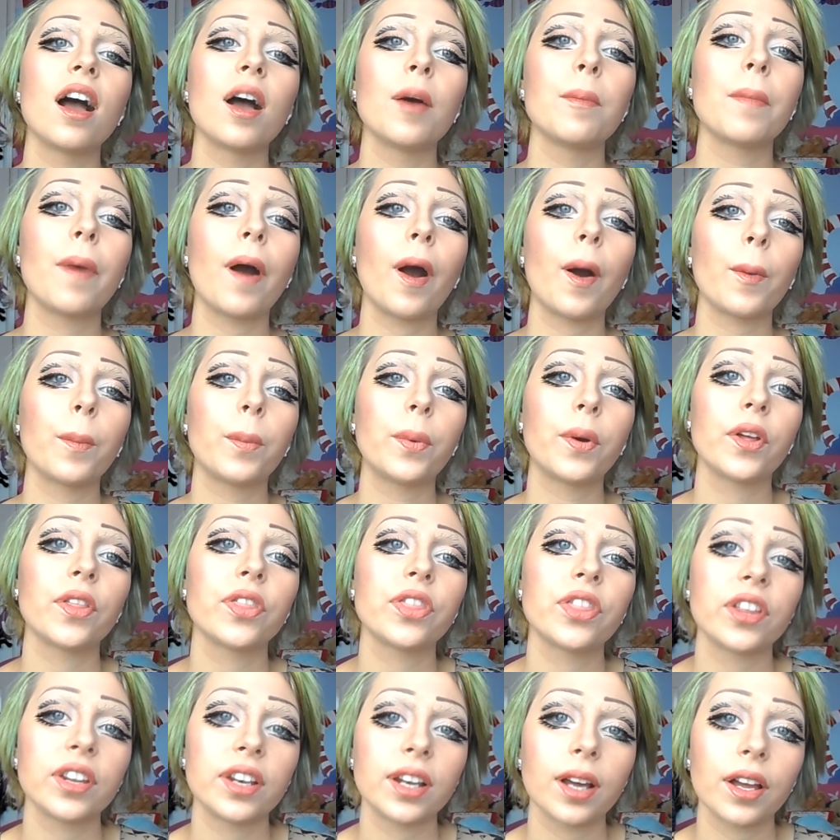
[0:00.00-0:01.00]
I'll
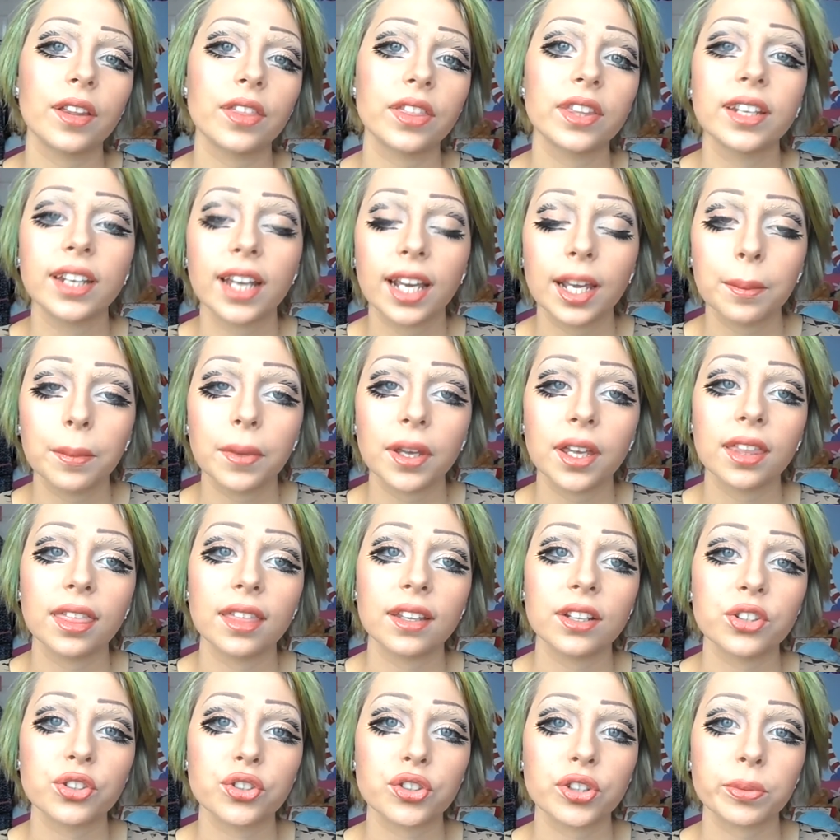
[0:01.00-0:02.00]
put the name
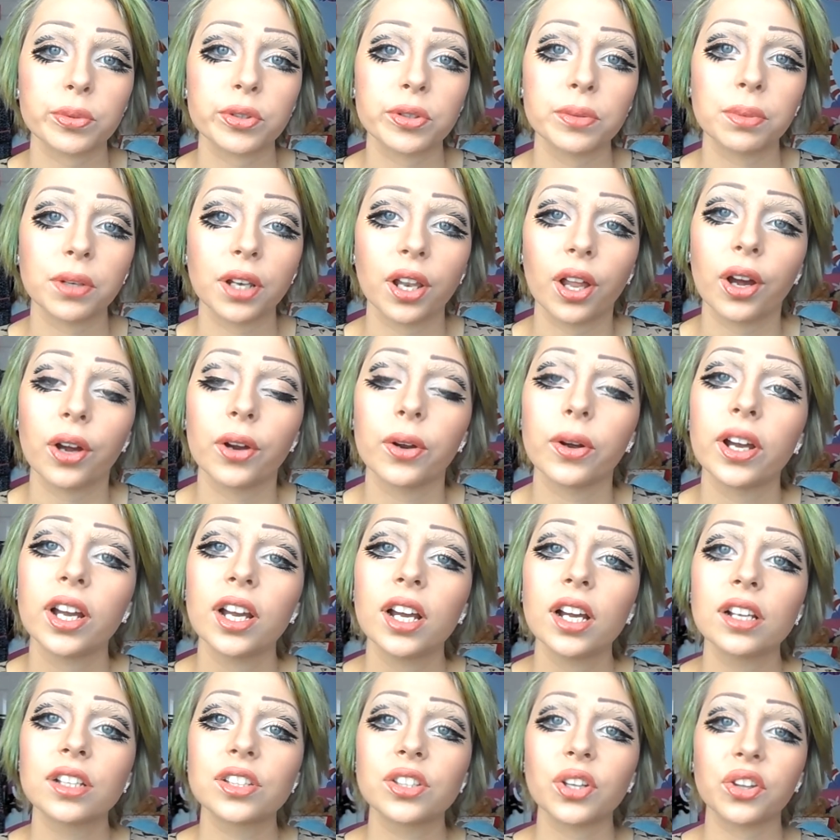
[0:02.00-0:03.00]
in the description below.
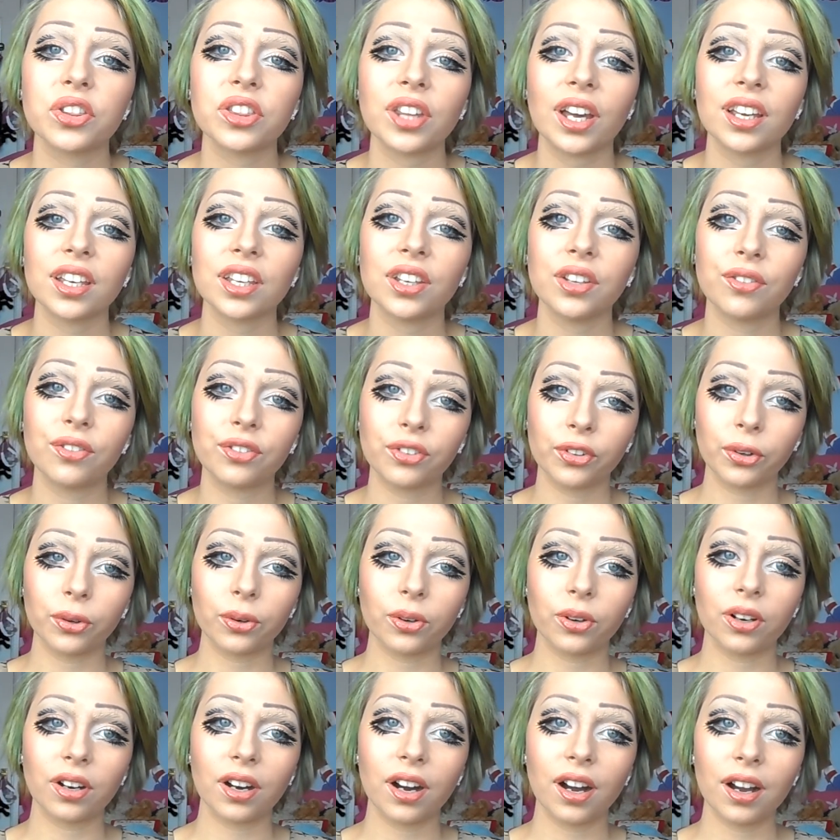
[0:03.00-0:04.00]
So thank you
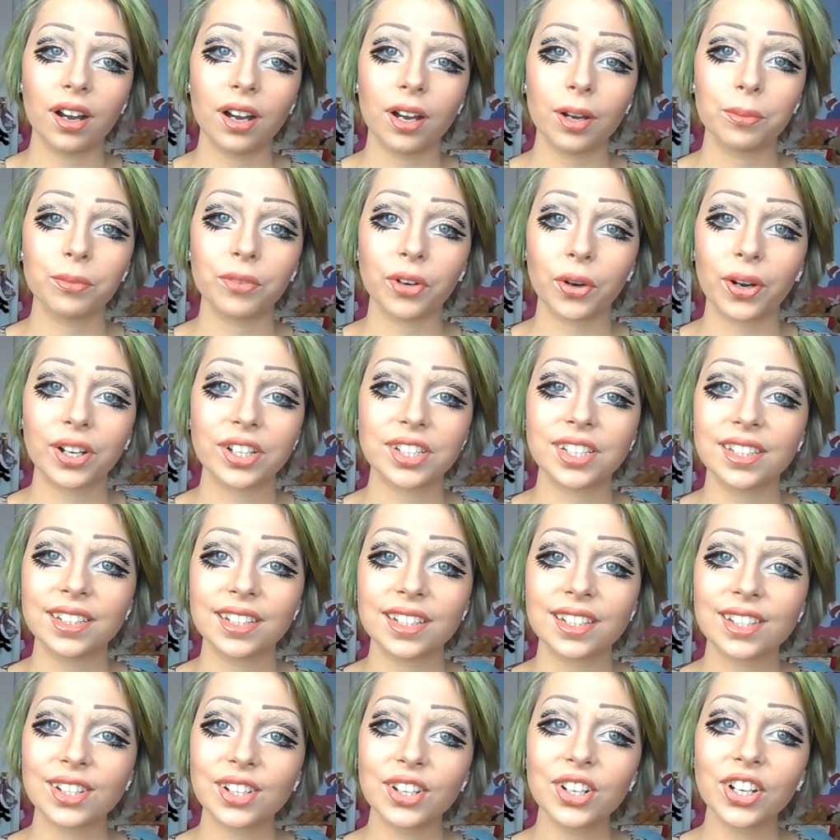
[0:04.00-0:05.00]
for
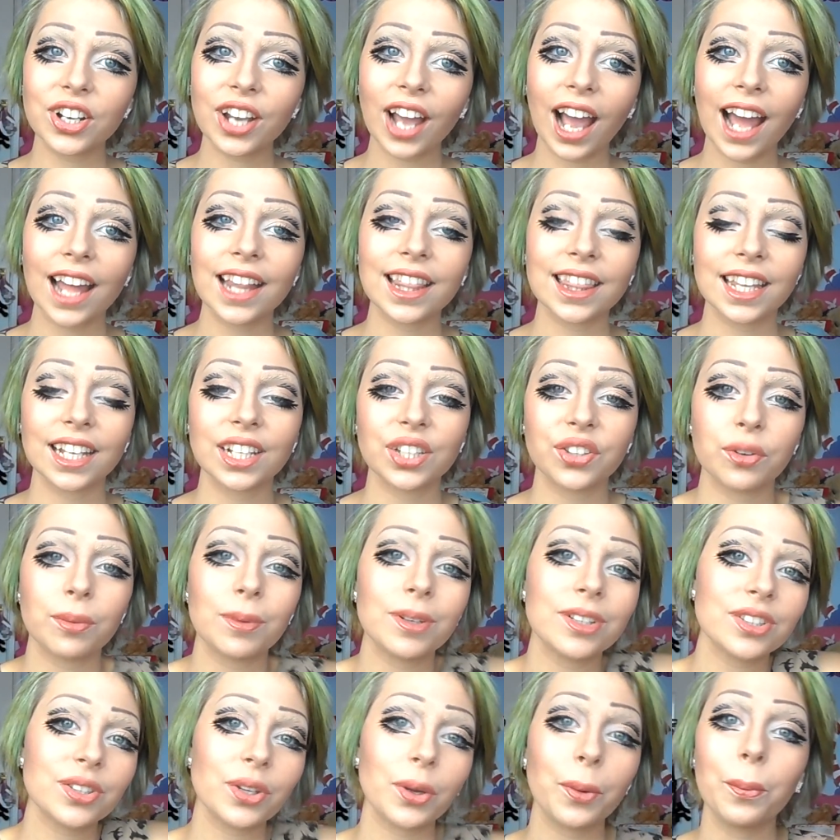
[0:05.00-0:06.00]
requesting this look, and thanks
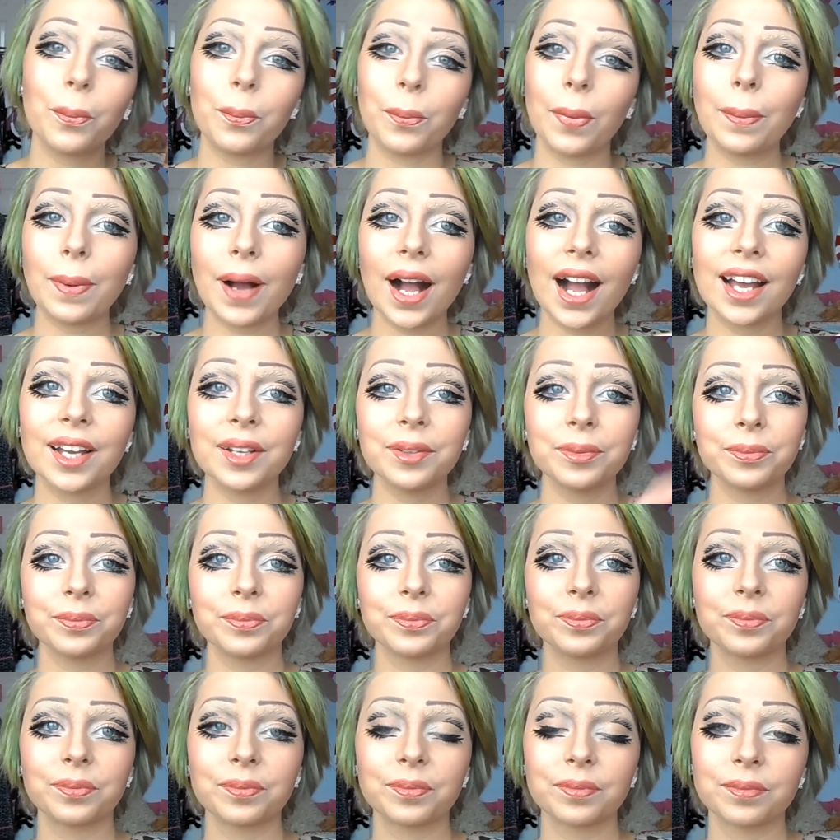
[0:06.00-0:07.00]
very much. So bye
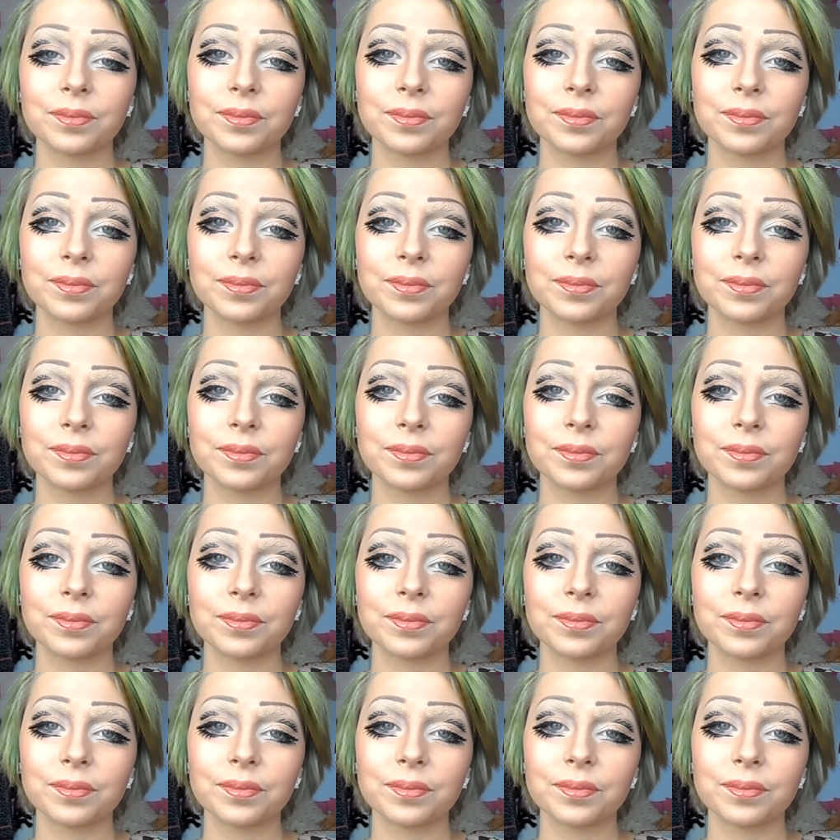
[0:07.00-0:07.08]
bye.